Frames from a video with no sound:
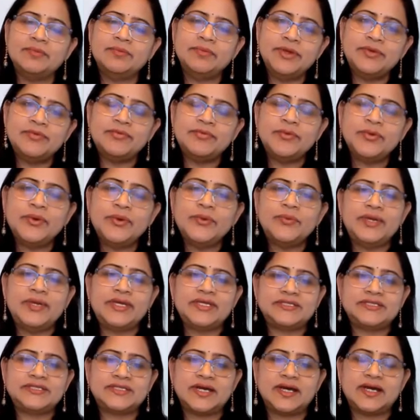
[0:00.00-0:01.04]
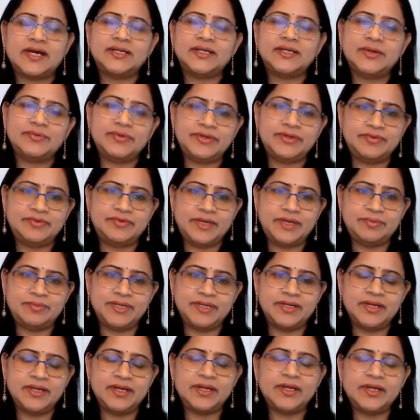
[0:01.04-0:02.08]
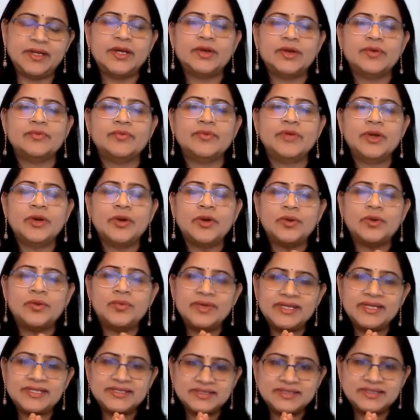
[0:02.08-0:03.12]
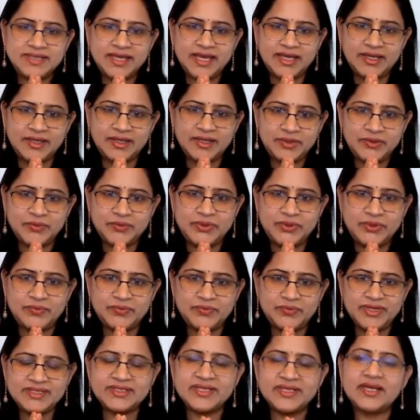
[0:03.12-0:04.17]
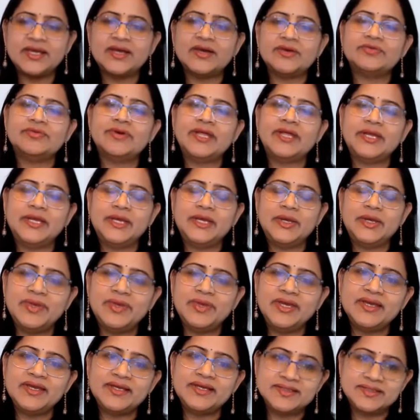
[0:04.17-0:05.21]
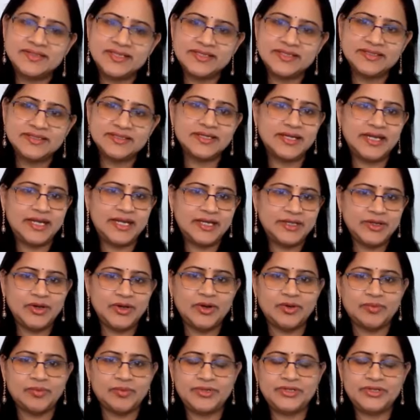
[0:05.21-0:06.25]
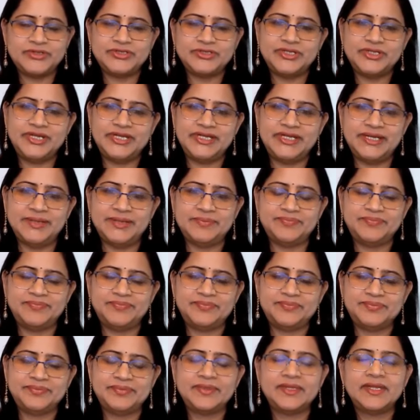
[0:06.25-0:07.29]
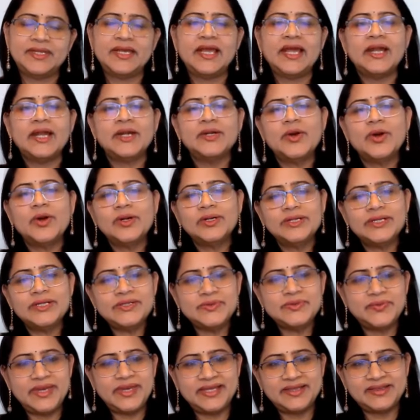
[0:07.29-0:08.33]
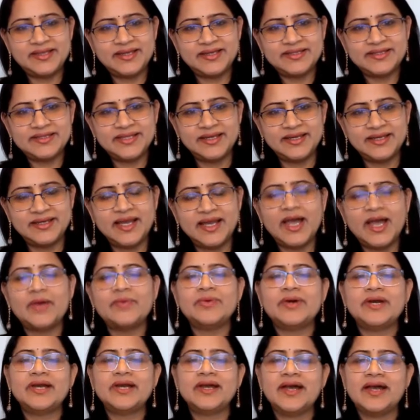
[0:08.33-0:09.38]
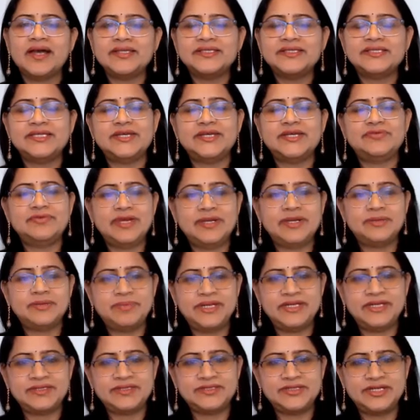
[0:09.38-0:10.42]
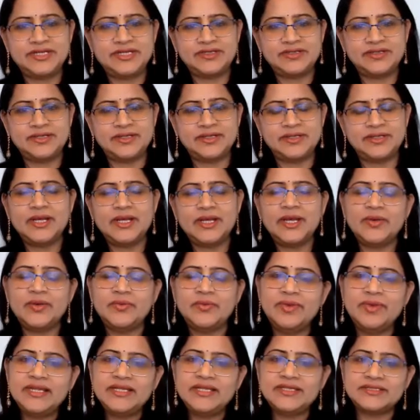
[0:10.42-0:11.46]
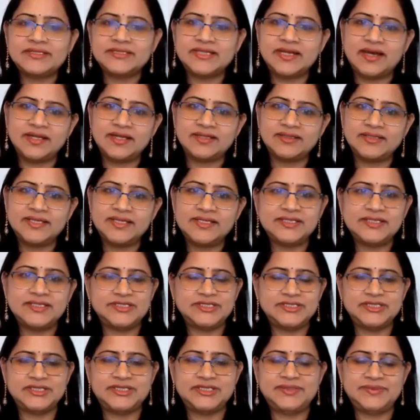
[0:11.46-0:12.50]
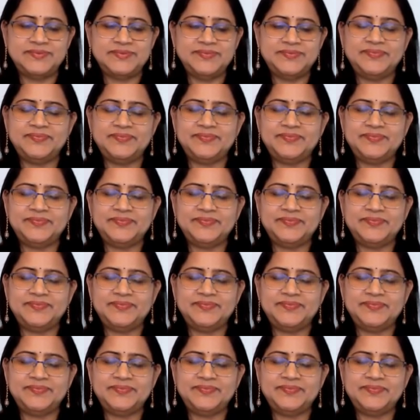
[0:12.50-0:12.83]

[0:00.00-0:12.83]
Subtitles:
Before we start our webinar, we always thank the universe for giving us this great opportunity. Dr. Sweta Singh, our KHA Chief Administrator, will start the session.